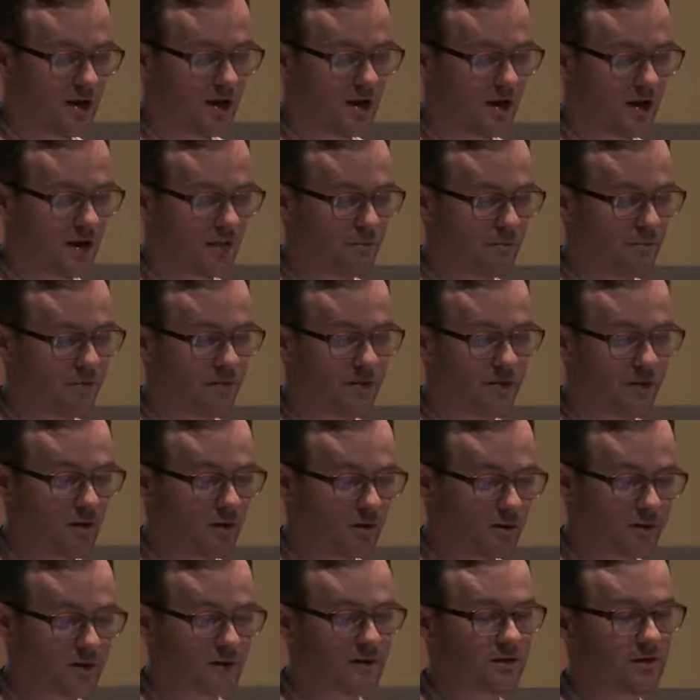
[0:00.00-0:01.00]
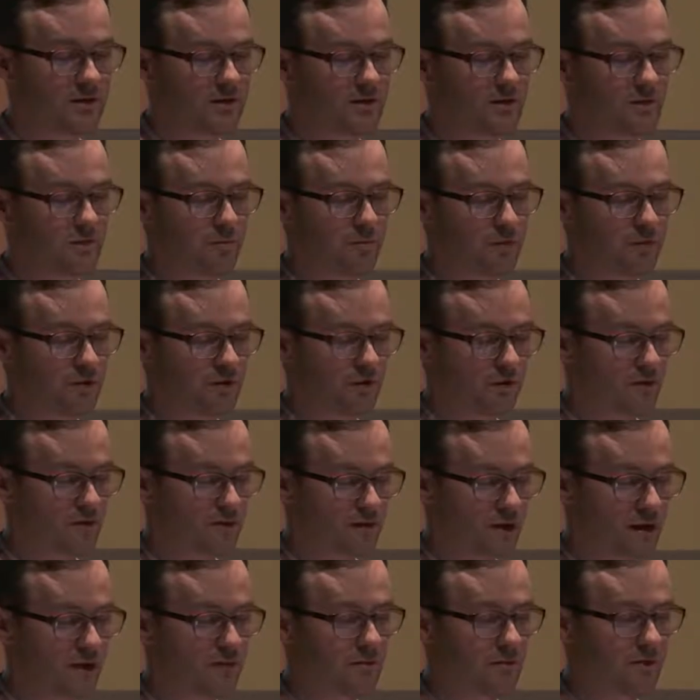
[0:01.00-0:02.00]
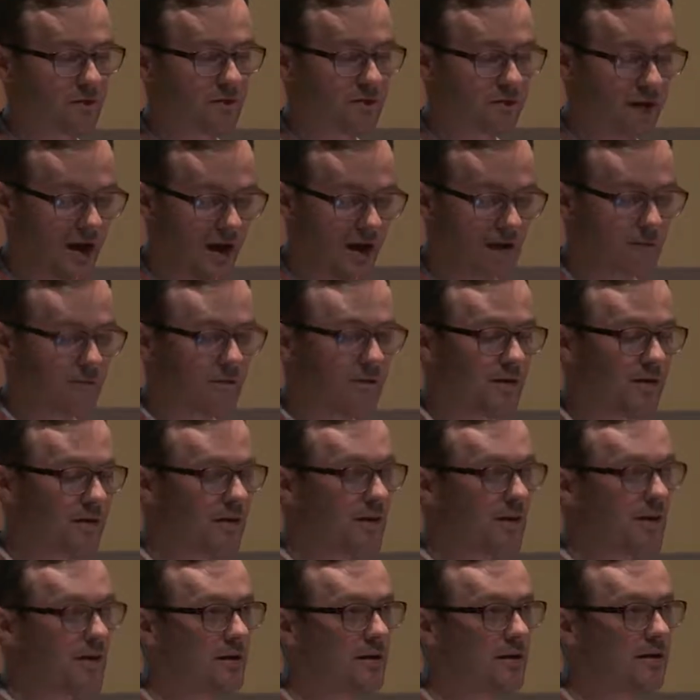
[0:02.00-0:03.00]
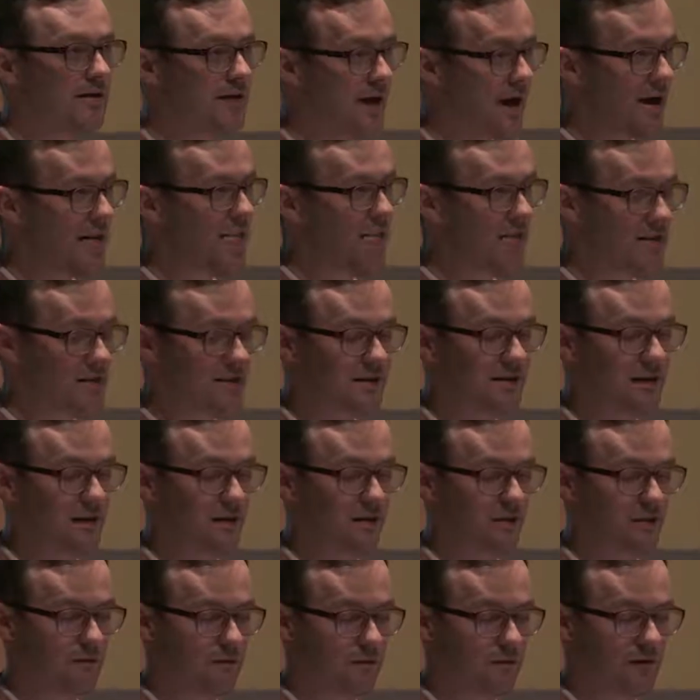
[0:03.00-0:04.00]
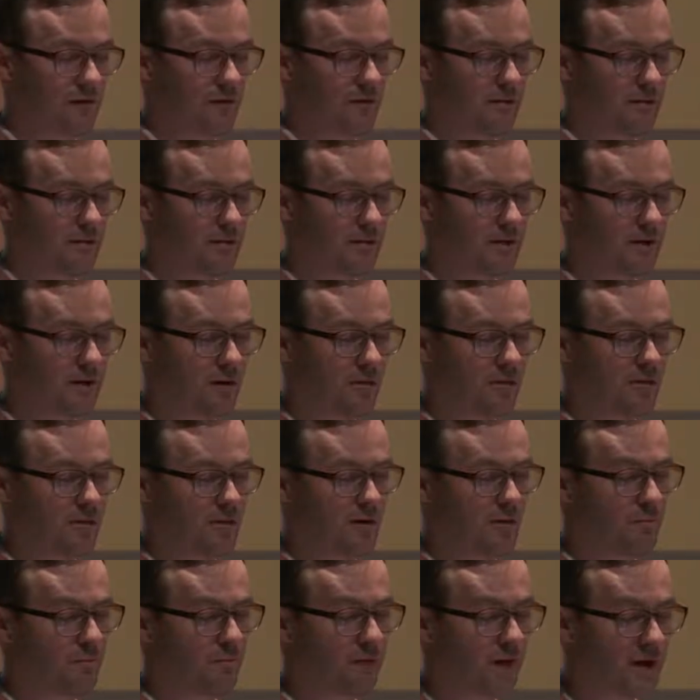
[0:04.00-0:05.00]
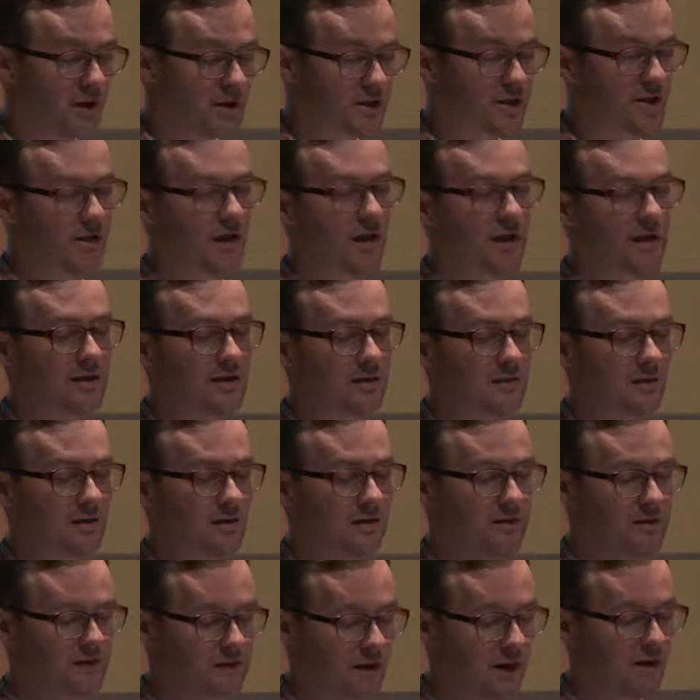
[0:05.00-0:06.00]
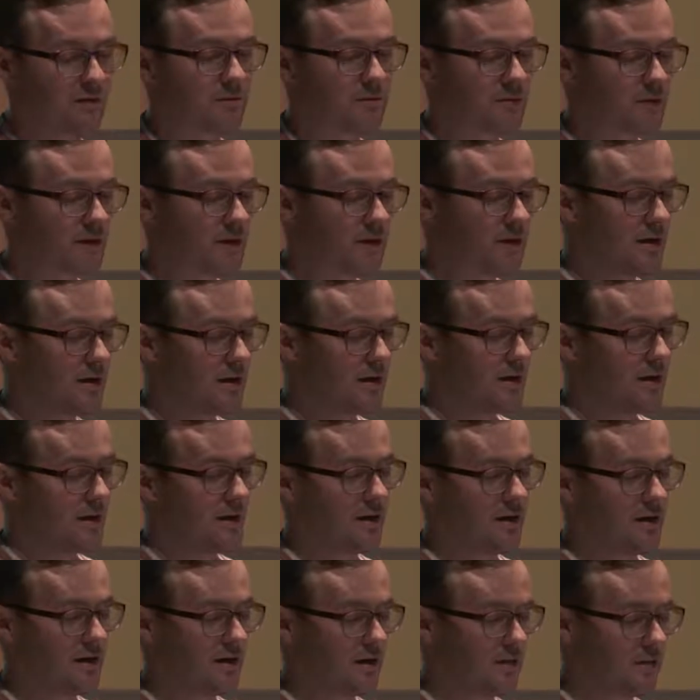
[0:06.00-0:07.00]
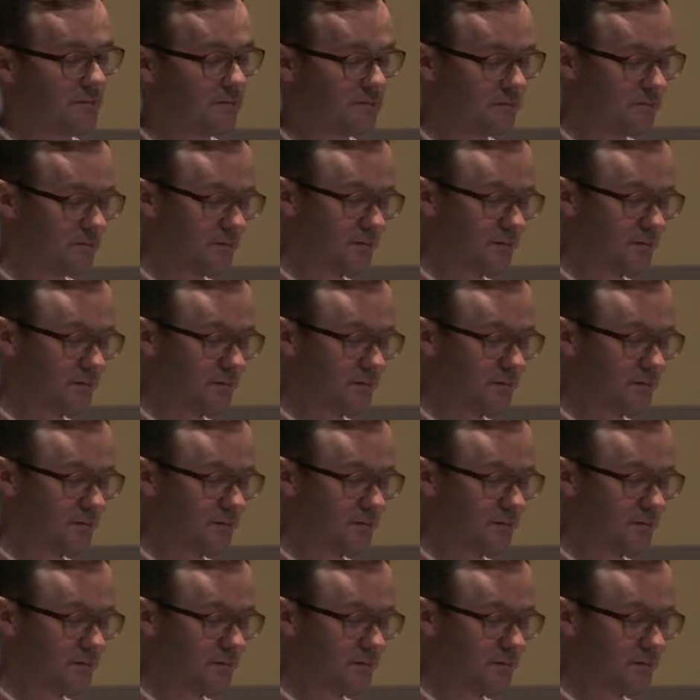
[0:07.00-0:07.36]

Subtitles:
Beyond a distribution of sound in time, time itself becomes operationalized within sound. And